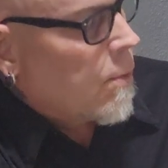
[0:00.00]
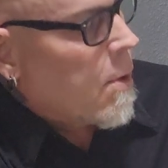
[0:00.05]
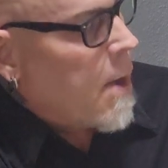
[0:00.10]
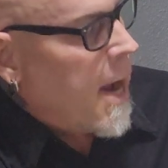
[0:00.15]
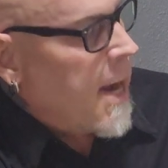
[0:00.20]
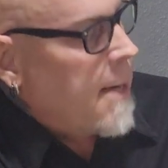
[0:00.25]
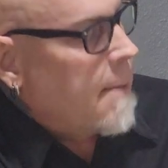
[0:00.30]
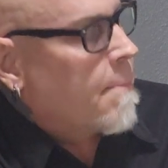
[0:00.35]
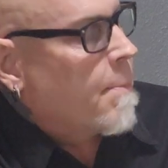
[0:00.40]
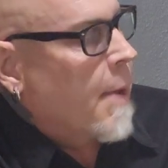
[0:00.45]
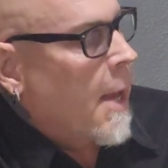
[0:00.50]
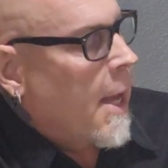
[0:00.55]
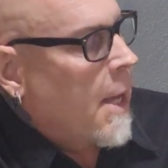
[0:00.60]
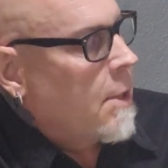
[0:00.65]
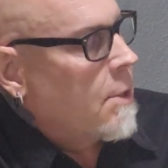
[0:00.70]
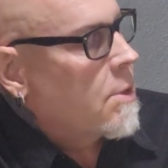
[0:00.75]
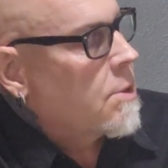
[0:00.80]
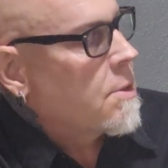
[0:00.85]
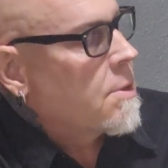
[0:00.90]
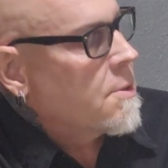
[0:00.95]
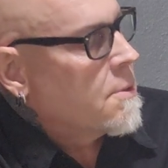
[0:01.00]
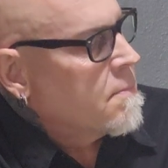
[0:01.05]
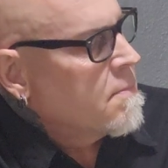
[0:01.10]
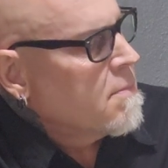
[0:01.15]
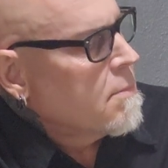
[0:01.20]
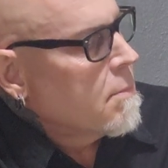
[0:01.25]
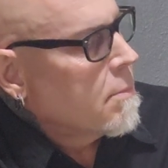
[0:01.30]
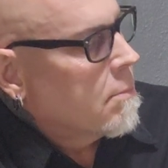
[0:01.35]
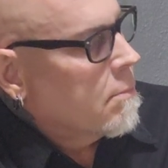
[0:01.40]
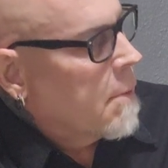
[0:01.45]
and right bass,
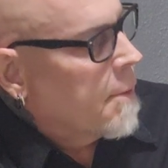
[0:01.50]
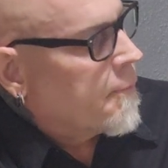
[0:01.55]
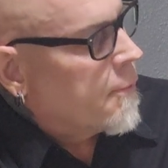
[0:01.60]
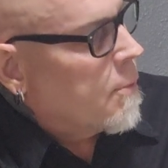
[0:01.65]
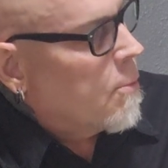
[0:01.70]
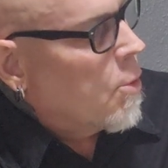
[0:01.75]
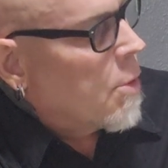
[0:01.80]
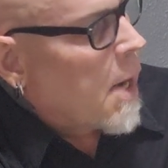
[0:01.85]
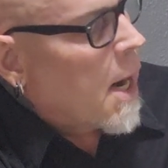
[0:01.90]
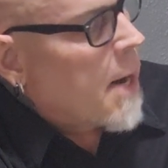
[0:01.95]
but from